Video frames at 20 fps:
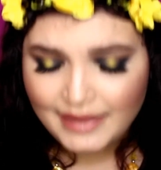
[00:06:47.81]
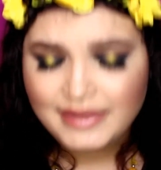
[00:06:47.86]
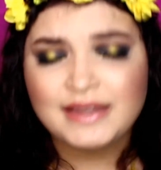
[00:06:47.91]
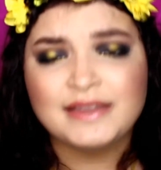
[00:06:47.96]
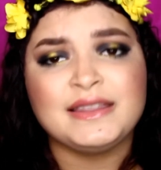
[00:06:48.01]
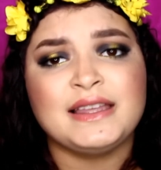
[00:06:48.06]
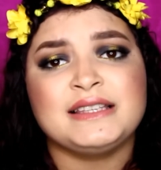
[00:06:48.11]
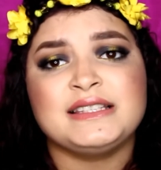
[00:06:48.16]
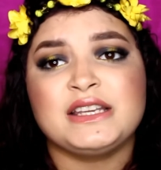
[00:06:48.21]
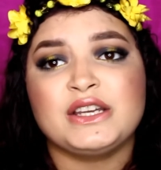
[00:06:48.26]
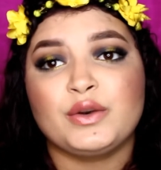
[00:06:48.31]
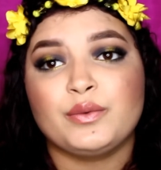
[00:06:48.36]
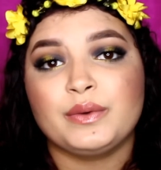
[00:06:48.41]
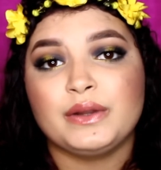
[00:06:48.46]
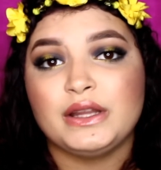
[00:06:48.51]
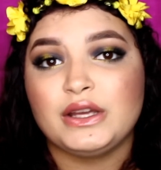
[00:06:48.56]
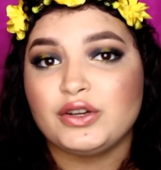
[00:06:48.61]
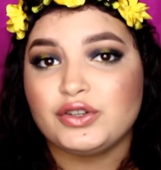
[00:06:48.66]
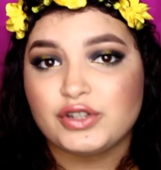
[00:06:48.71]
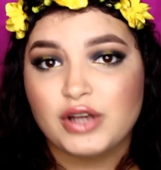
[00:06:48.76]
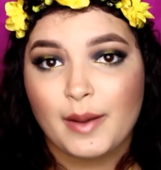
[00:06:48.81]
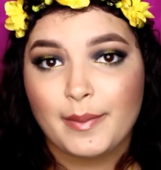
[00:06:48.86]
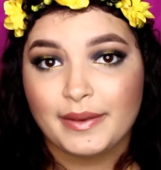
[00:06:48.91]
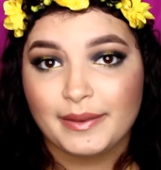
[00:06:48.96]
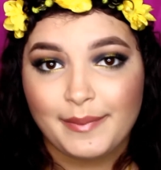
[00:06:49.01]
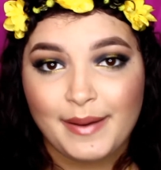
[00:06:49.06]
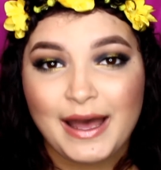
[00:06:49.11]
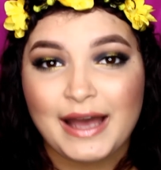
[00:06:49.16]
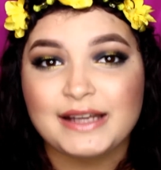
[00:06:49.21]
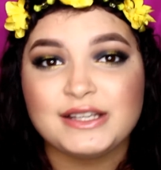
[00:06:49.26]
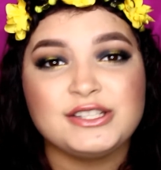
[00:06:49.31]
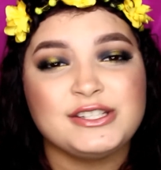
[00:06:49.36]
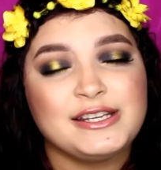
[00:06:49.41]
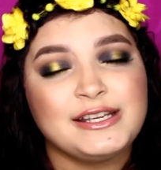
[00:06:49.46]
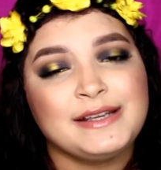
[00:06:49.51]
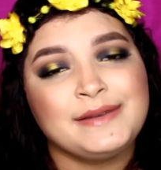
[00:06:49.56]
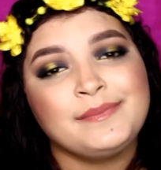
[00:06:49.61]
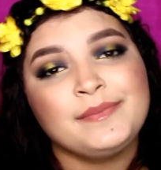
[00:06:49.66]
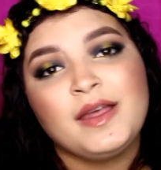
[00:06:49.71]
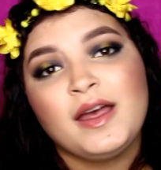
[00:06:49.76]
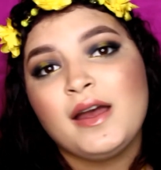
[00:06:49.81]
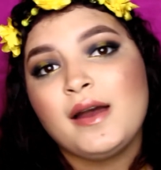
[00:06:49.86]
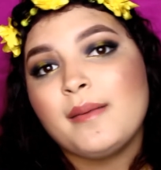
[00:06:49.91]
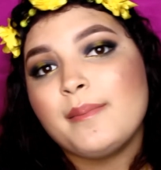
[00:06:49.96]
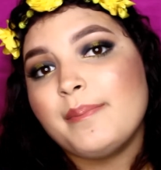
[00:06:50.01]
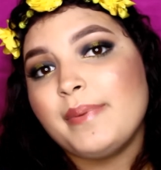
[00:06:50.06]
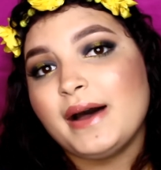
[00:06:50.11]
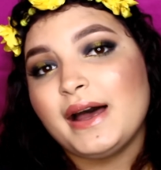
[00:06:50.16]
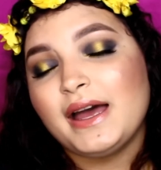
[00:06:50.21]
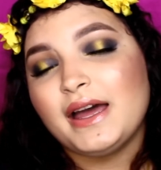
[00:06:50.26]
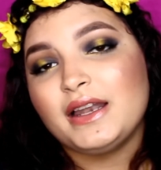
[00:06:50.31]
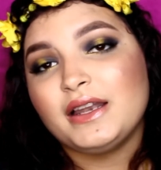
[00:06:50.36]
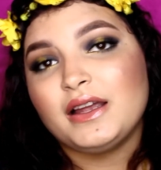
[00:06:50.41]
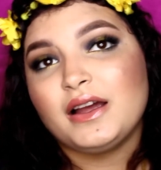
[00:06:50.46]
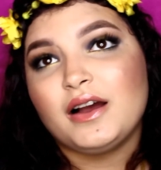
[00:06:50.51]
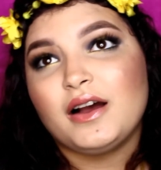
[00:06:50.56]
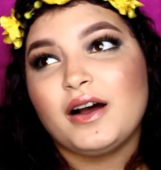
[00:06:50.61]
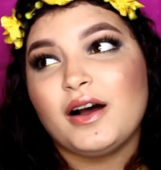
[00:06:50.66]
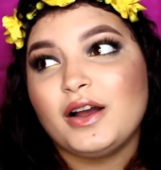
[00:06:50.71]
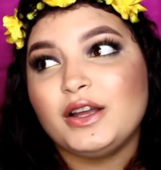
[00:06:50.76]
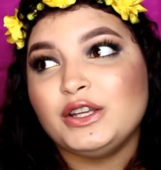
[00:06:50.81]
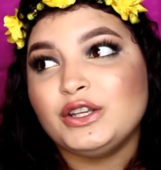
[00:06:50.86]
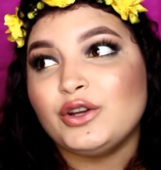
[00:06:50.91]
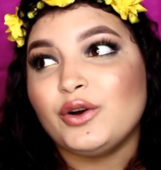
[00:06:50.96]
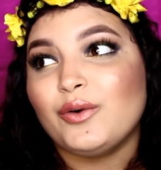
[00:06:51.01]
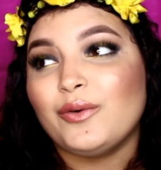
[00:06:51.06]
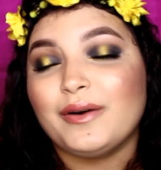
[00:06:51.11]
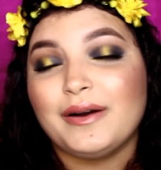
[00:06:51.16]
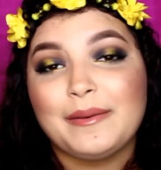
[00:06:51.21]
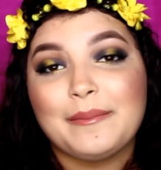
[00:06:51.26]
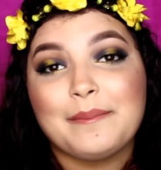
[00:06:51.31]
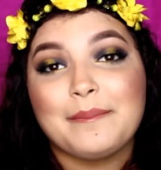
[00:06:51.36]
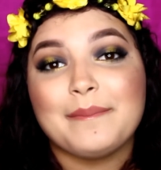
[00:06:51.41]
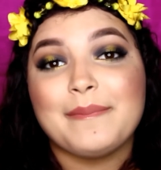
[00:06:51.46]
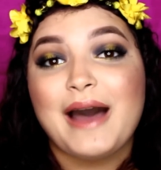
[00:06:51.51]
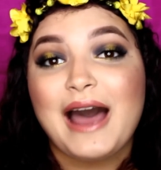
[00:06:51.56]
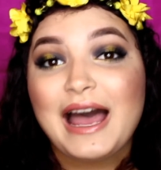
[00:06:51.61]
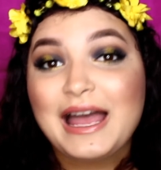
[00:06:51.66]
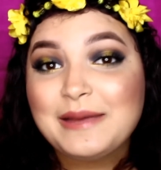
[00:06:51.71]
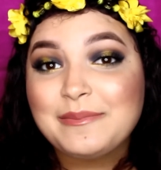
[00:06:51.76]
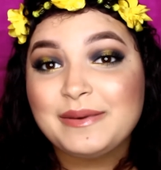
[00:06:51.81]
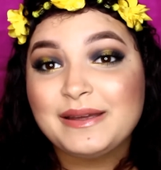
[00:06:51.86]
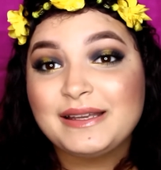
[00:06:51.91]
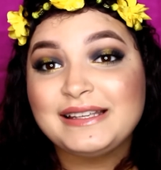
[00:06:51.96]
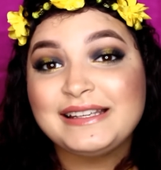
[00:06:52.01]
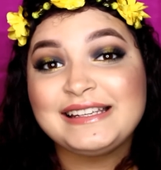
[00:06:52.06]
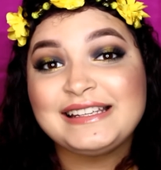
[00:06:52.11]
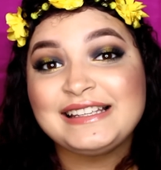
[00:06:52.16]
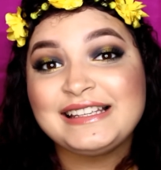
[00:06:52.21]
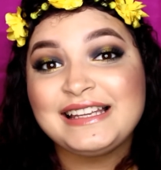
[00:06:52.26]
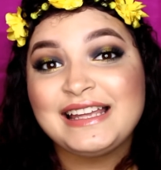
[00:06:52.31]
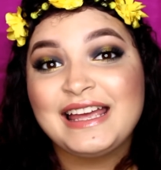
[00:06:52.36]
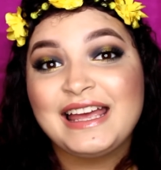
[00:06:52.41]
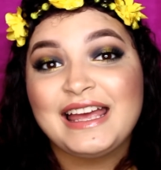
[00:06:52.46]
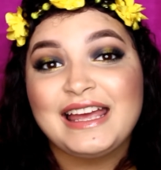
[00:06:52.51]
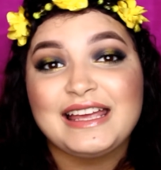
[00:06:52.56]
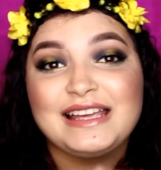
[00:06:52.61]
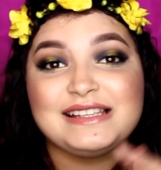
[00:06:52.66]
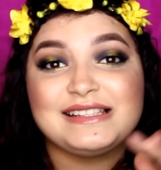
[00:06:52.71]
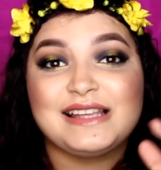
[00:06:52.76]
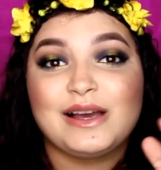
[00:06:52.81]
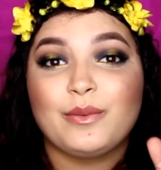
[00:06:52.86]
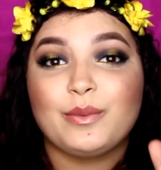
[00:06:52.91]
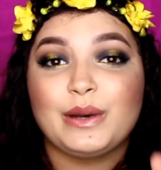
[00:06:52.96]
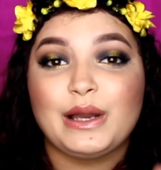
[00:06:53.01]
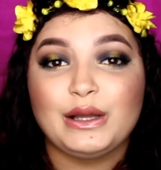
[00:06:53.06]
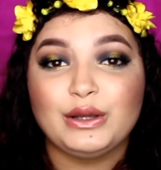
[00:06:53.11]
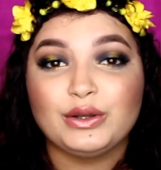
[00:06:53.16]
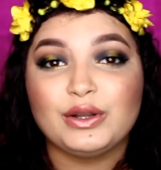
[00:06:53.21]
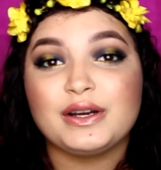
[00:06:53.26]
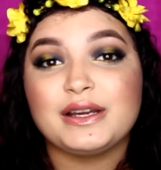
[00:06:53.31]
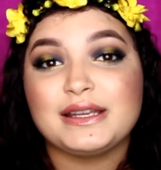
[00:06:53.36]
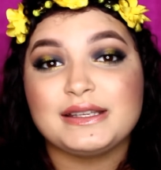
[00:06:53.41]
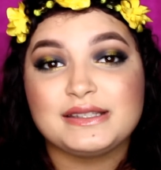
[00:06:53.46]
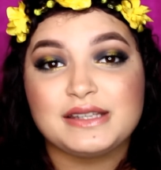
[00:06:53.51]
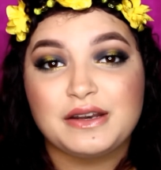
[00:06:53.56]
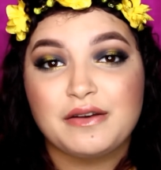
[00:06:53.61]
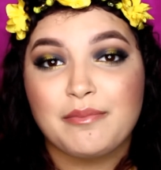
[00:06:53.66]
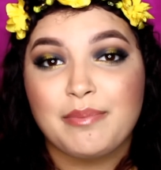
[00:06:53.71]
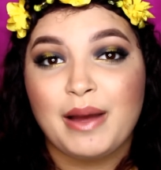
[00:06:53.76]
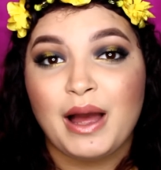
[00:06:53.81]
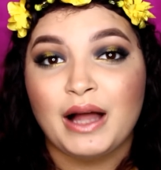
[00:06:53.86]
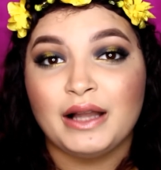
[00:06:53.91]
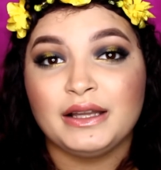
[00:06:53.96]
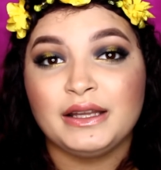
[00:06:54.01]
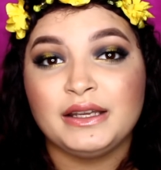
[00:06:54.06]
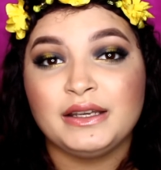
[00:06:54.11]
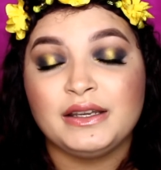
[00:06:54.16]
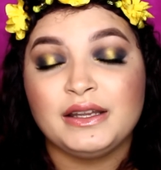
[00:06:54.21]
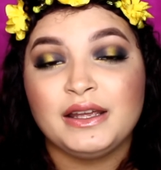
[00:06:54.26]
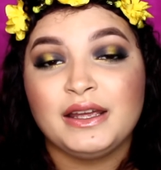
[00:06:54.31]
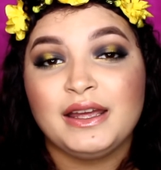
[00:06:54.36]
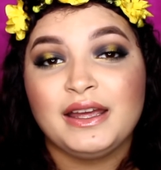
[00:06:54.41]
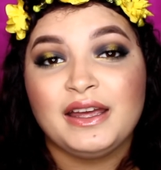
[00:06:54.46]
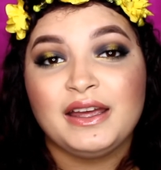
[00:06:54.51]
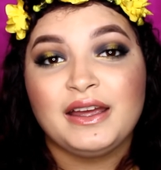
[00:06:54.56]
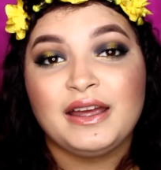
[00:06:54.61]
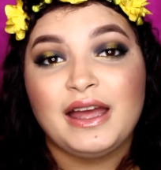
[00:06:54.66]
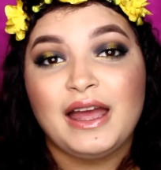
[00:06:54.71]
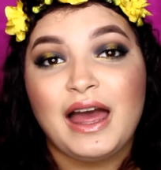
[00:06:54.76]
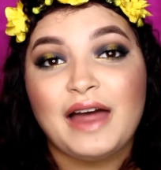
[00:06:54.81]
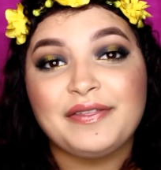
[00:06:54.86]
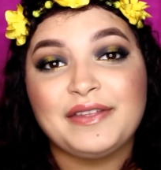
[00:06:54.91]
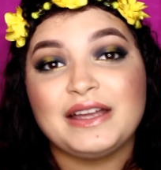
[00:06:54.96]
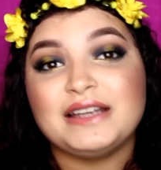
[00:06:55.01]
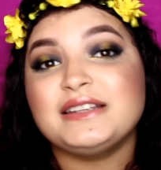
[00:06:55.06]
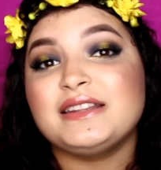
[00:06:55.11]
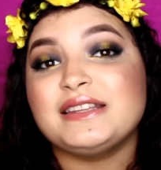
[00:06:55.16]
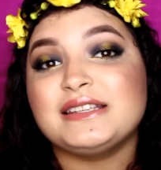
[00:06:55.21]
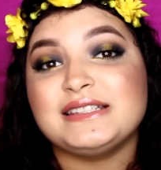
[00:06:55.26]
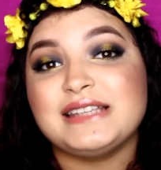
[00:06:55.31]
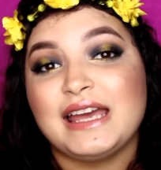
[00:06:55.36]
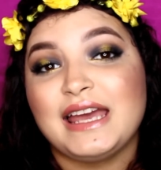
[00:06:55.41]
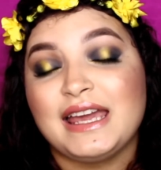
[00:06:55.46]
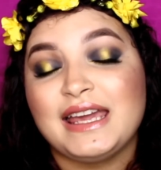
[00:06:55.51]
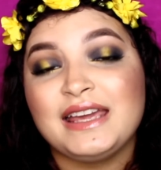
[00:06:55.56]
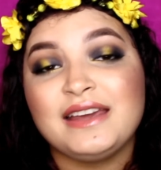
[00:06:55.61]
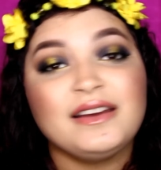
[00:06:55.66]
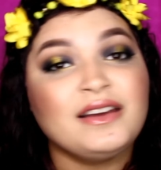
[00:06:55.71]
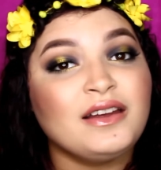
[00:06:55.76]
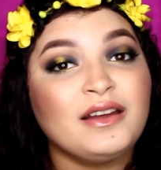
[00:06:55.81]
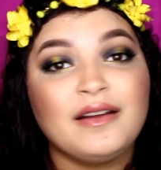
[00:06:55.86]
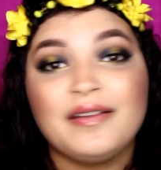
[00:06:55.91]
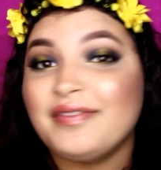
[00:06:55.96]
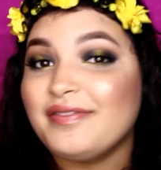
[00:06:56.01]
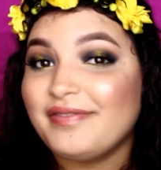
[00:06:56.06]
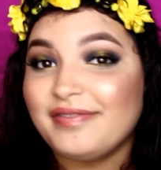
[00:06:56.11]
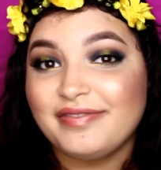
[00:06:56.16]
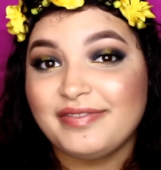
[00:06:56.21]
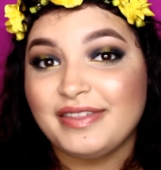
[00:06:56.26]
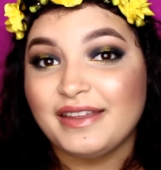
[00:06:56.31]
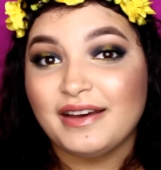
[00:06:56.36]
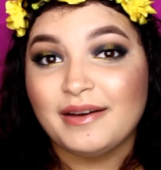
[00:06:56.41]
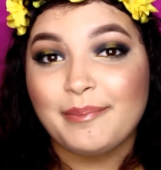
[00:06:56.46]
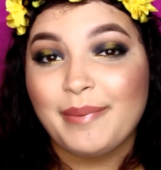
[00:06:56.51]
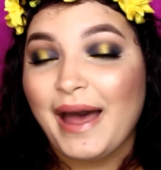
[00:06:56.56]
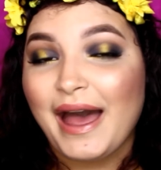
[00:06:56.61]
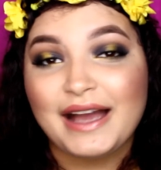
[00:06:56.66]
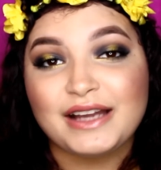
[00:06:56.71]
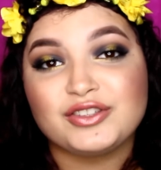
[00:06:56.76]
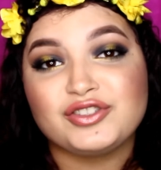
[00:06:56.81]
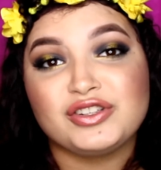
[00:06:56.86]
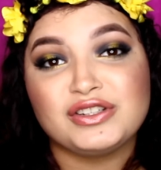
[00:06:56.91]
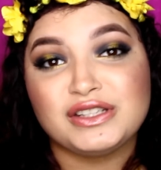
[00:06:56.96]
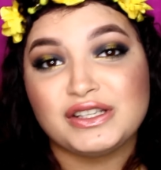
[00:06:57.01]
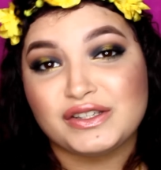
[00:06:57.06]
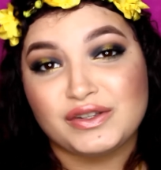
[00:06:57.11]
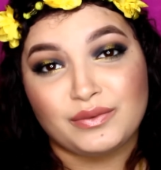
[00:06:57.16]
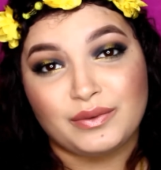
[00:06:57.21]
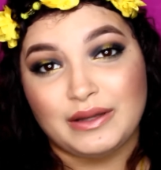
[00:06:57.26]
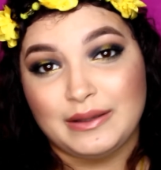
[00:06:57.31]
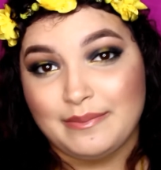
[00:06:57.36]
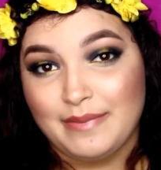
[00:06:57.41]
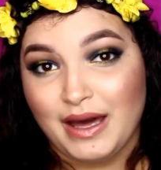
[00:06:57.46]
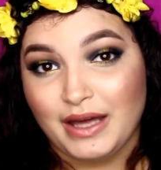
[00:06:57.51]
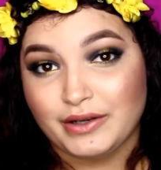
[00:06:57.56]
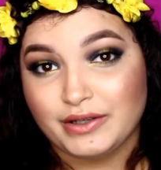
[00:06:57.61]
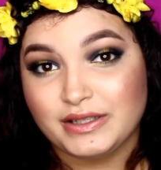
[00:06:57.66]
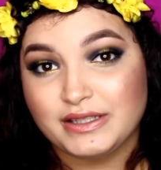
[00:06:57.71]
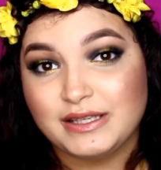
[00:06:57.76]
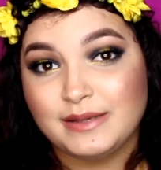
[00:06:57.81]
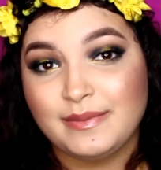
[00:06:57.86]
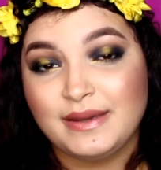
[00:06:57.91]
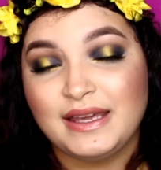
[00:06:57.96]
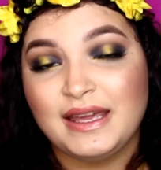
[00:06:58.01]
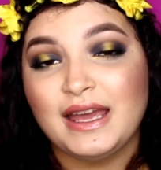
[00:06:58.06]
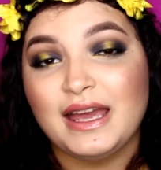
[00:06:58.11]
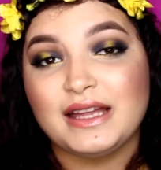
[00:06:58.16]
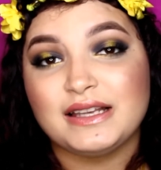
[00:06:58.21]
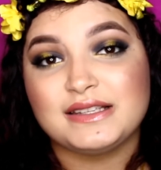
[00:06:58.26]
I think they did a really good job on the packaging, but you know, my opinion is that when I look inside a palette, at the end of the day, the packaging doesn't really matter to me.